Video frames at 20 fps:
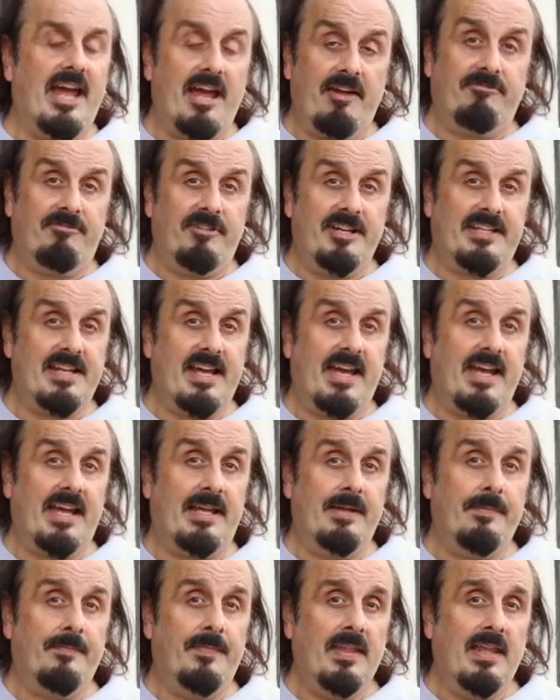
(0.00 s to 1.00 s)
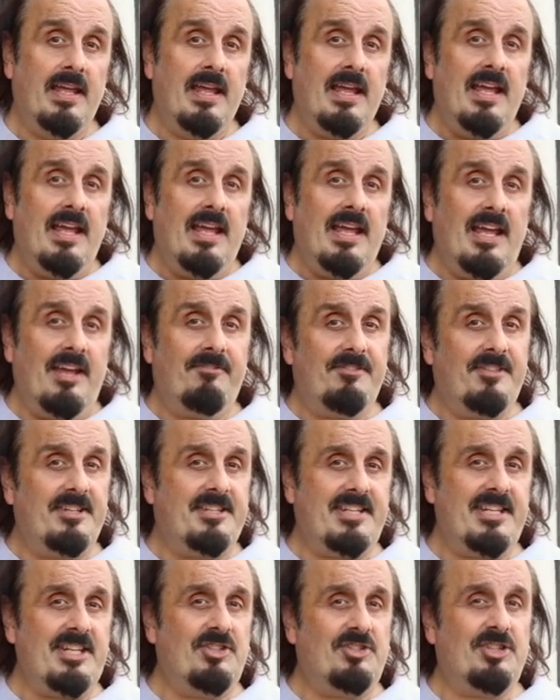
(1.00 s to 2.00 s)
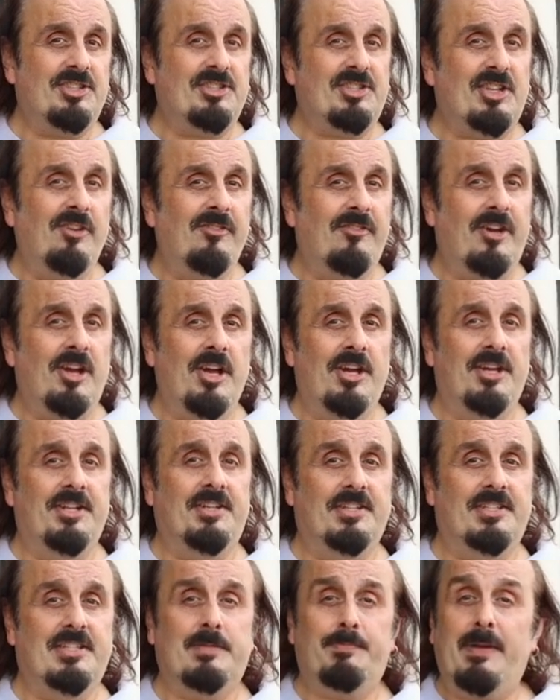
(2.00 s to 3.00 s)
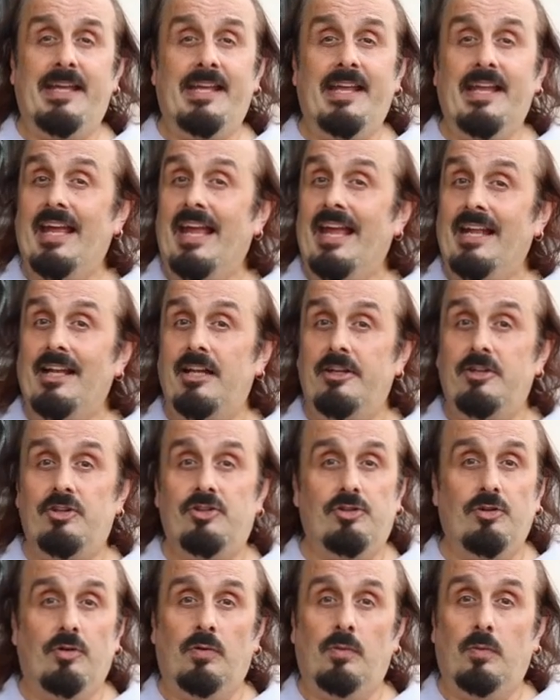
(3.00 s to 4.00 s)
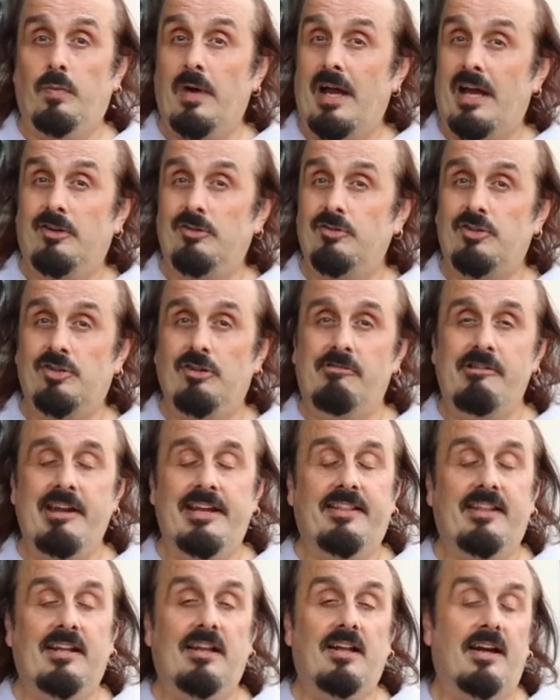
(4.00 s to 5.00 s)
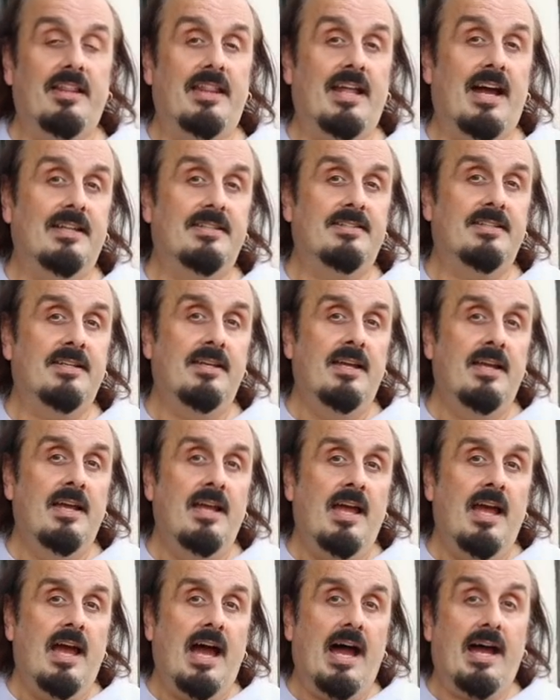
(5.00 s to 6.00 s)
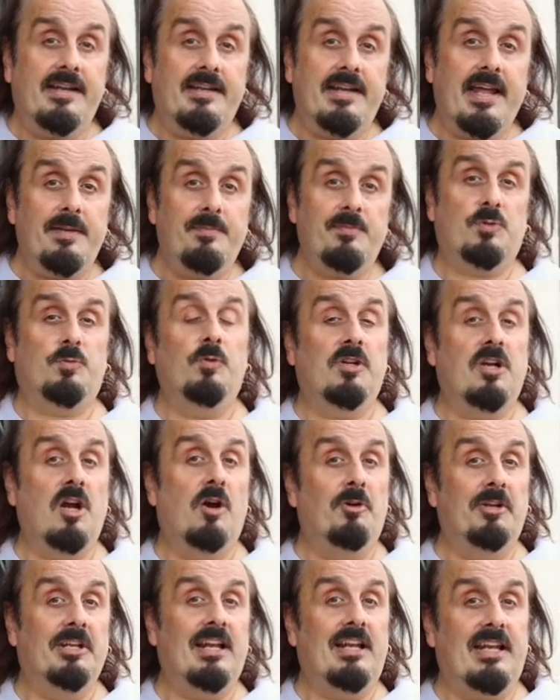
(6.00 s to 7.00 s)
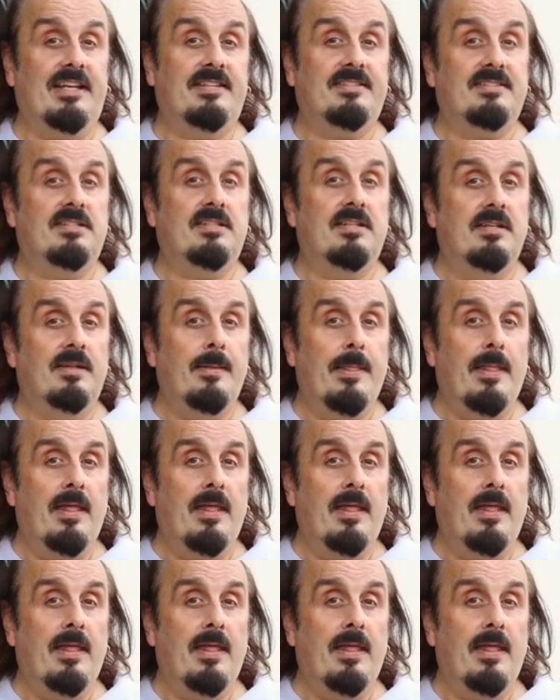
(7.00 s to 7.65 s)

every day. If the teachers overheard us speaking English or Welsh or anything like that, our names would go on a list.